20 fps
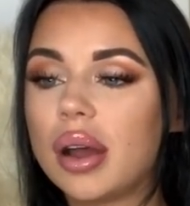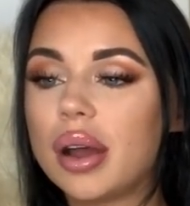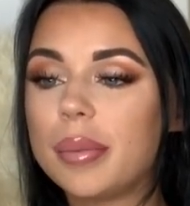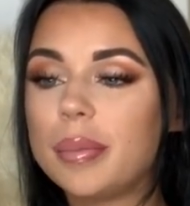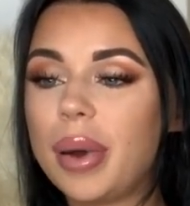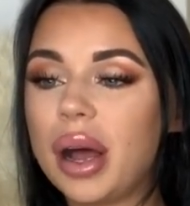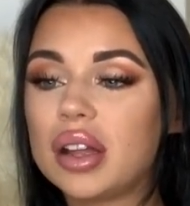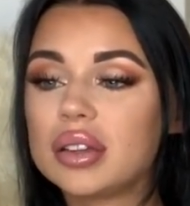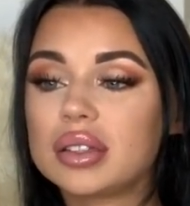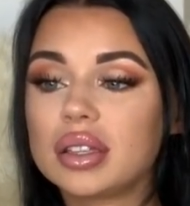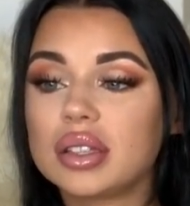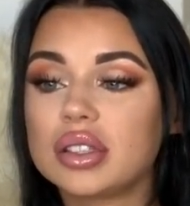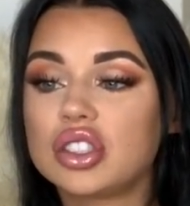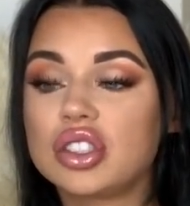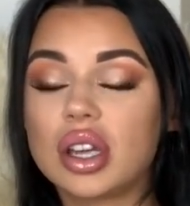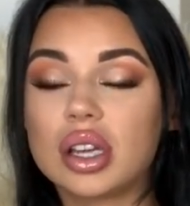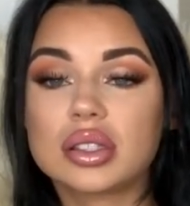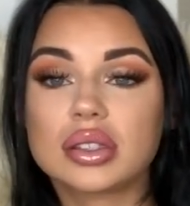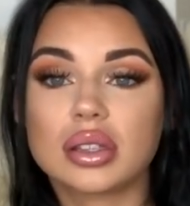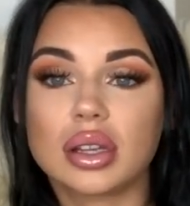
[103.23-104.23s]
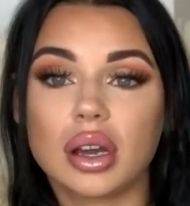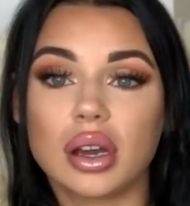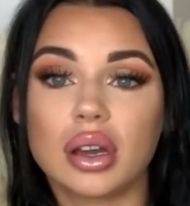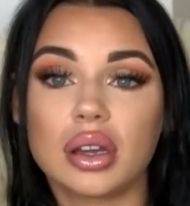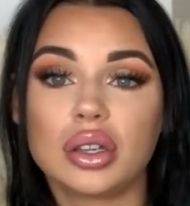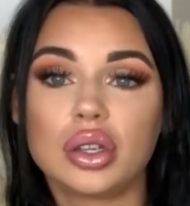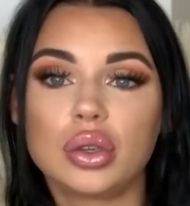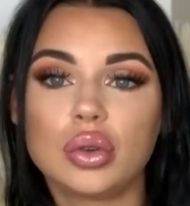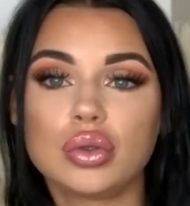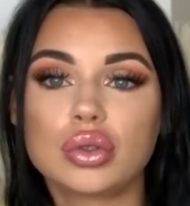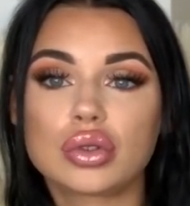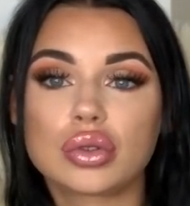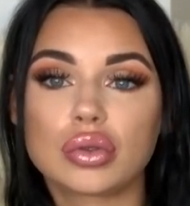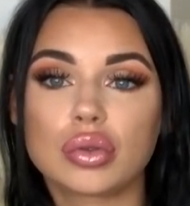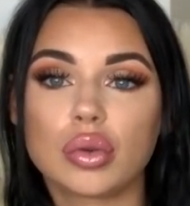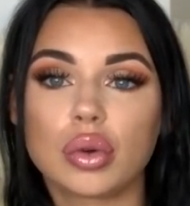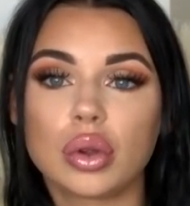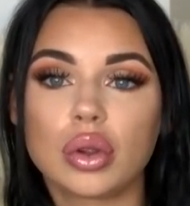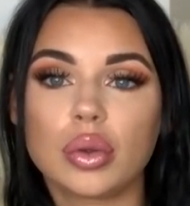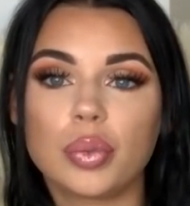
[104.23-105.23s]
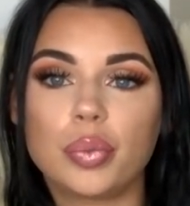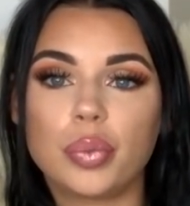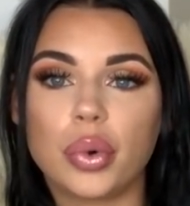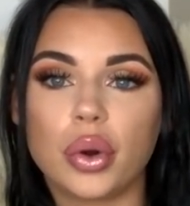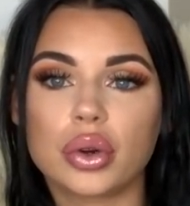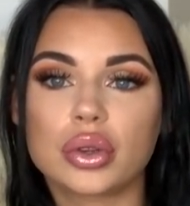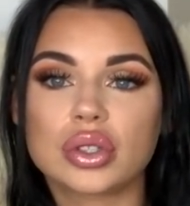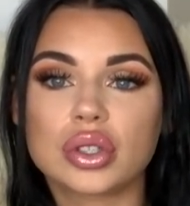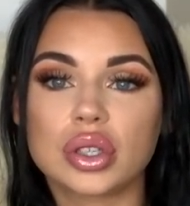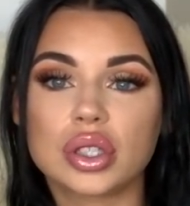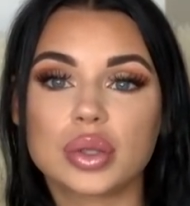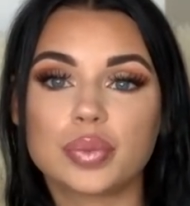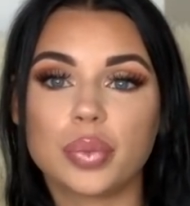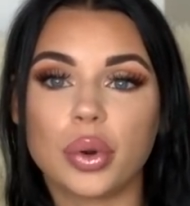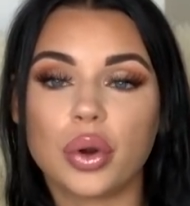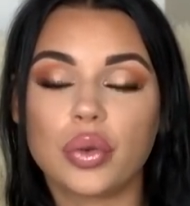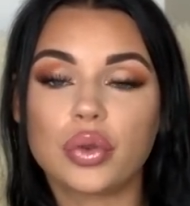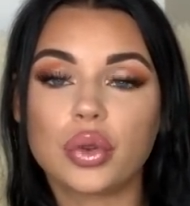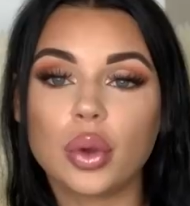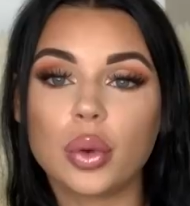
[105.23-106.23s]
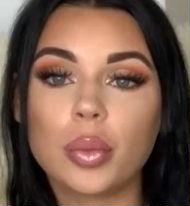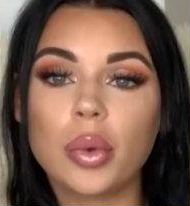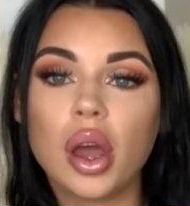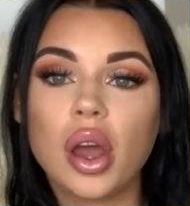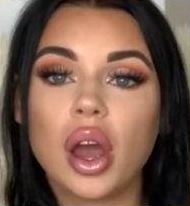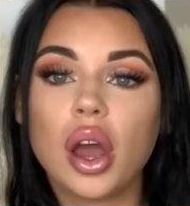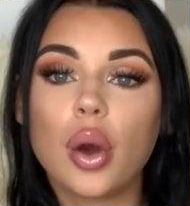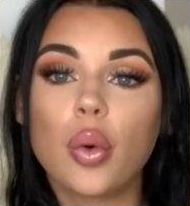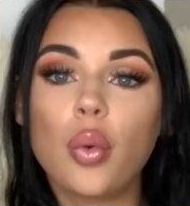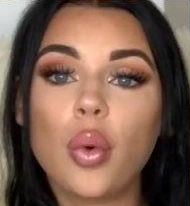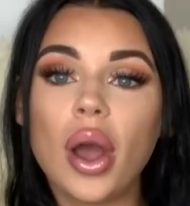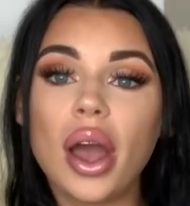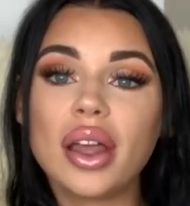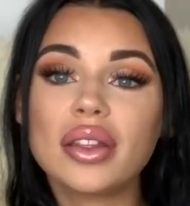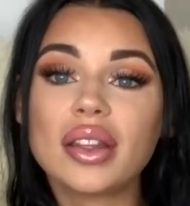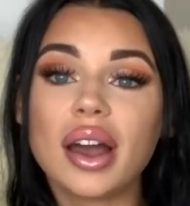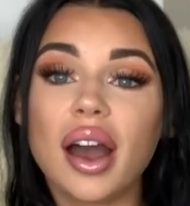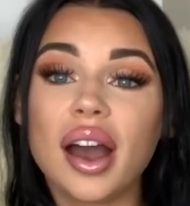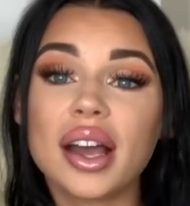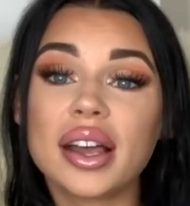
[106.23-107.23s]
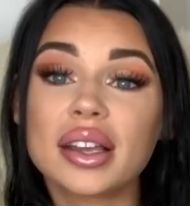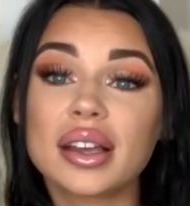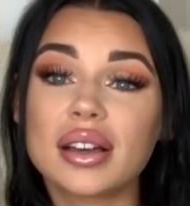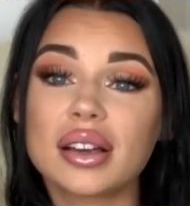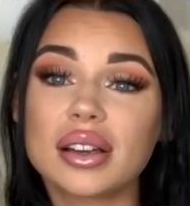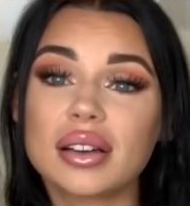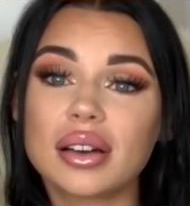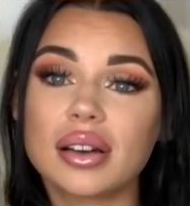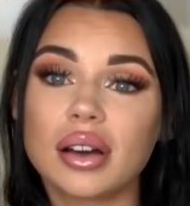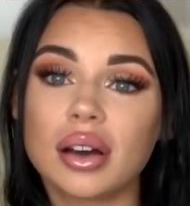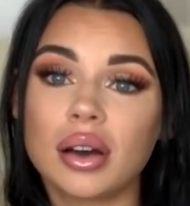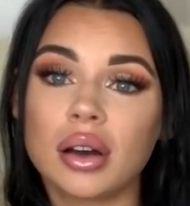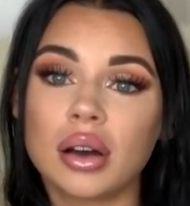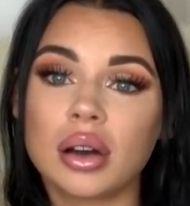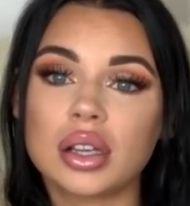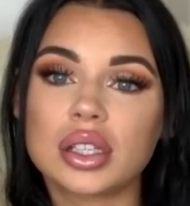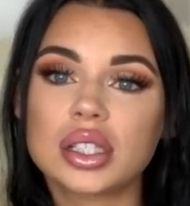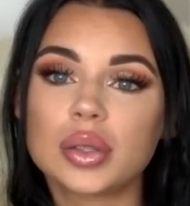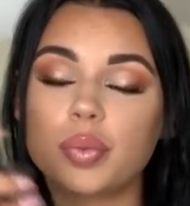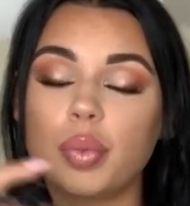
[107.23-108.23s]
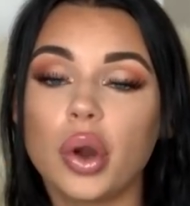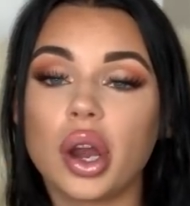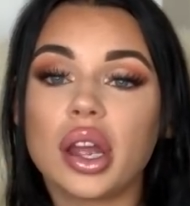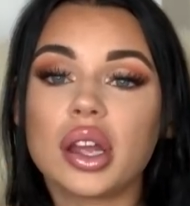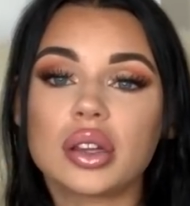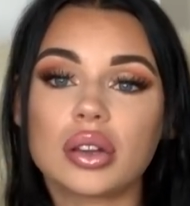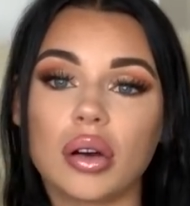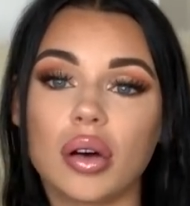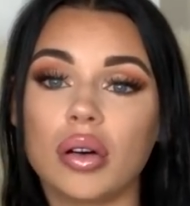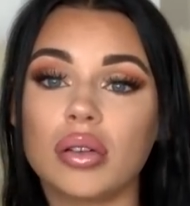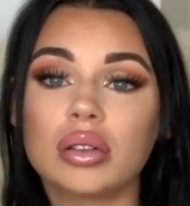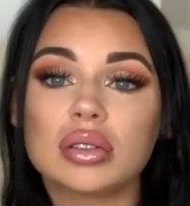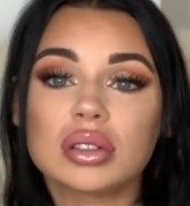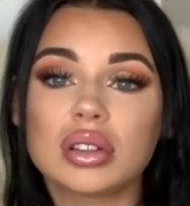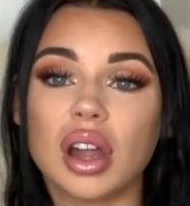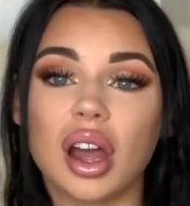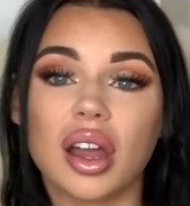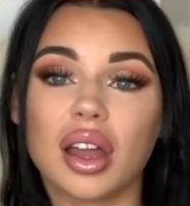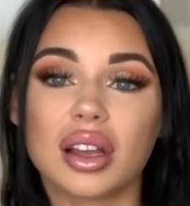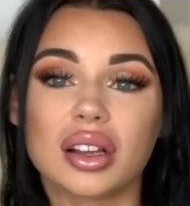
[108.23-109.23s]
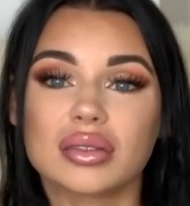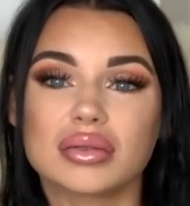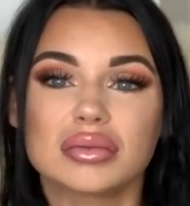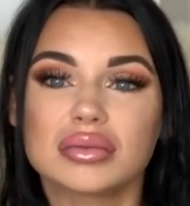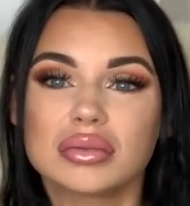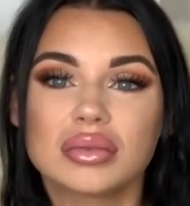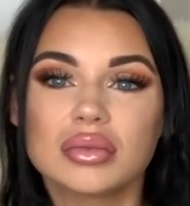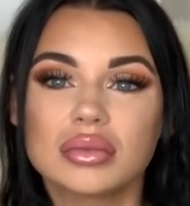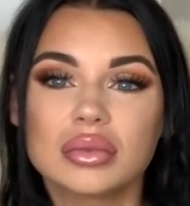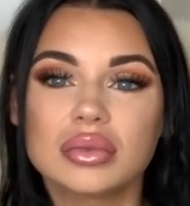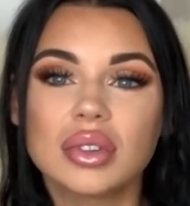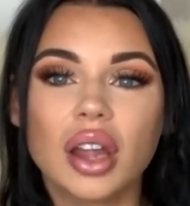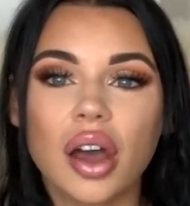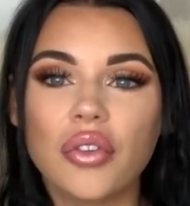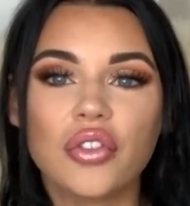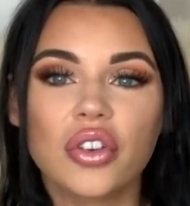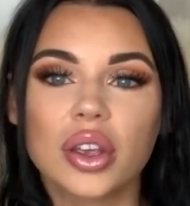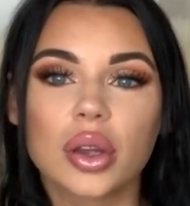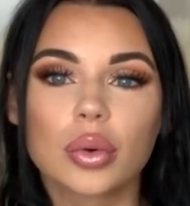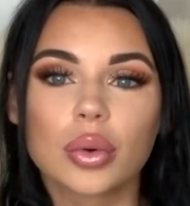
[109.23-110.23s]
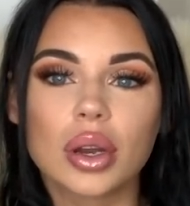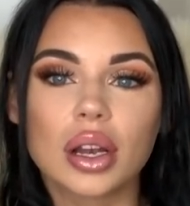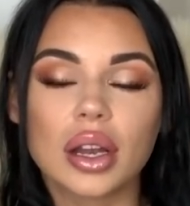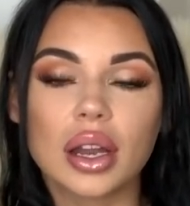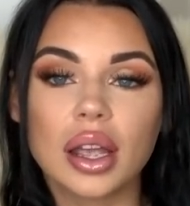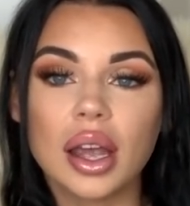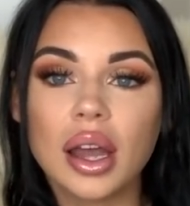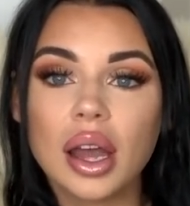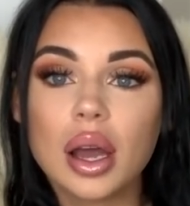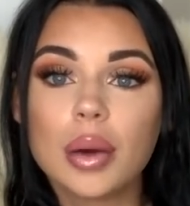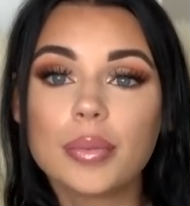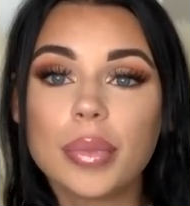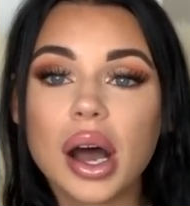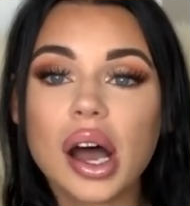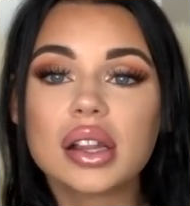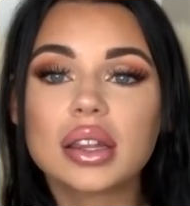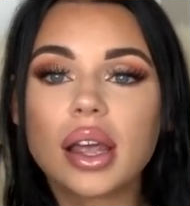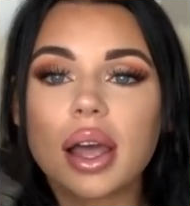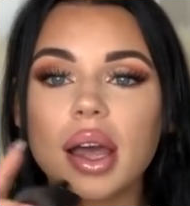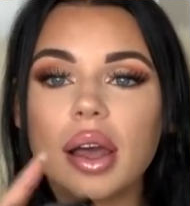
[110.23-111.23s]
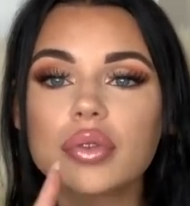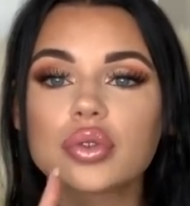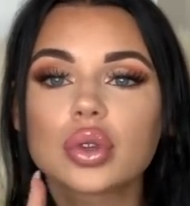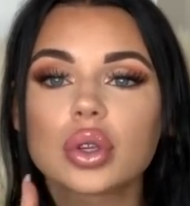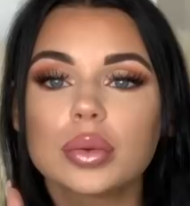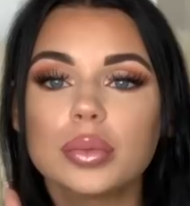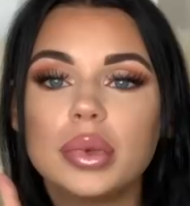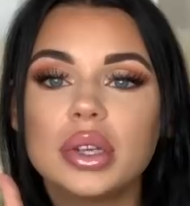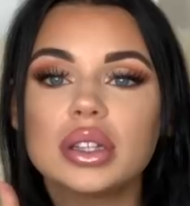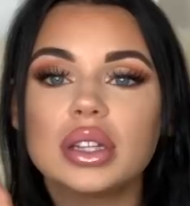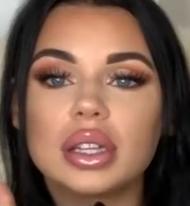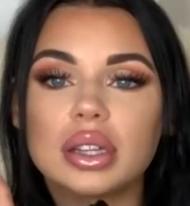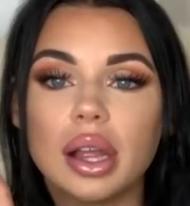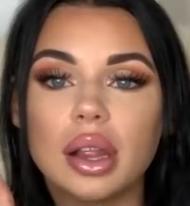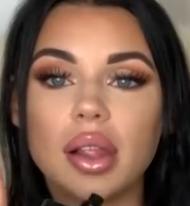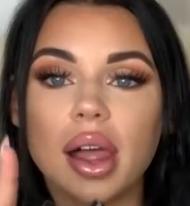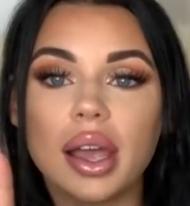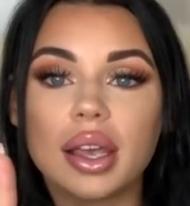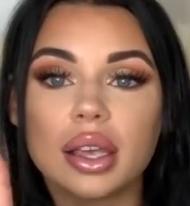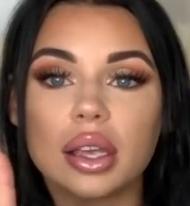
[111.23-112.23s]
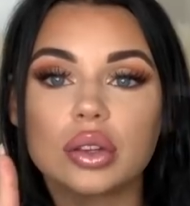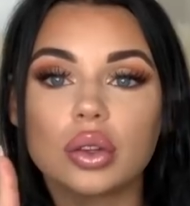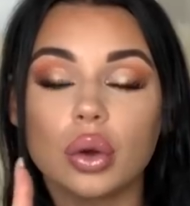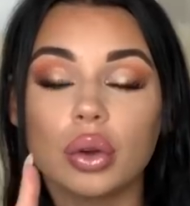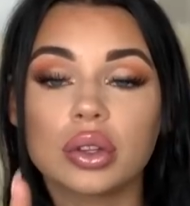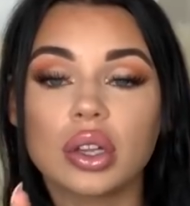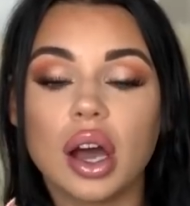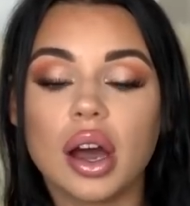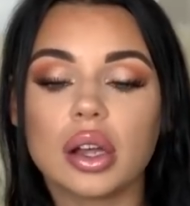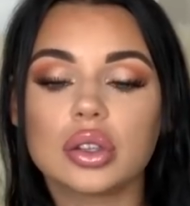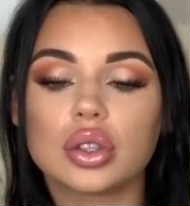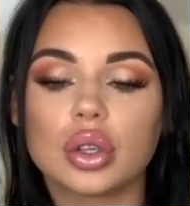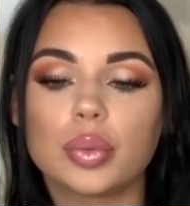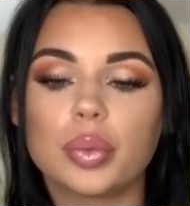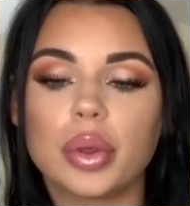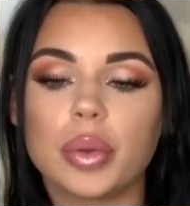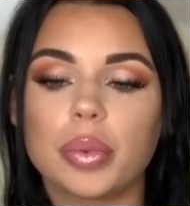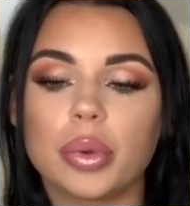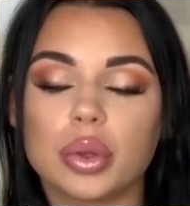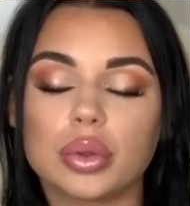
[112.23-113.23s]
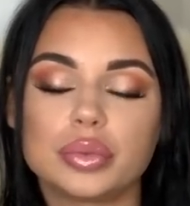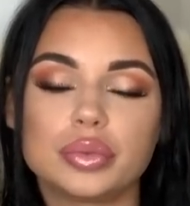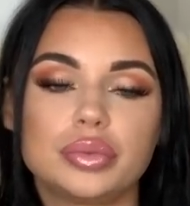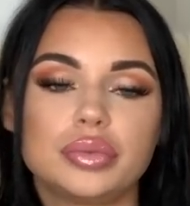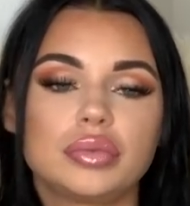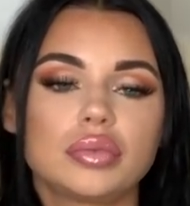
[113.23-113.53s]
but it's just a usual person's perfume. When I spray it on, like nothing really. But I have to admit that I like it on other people.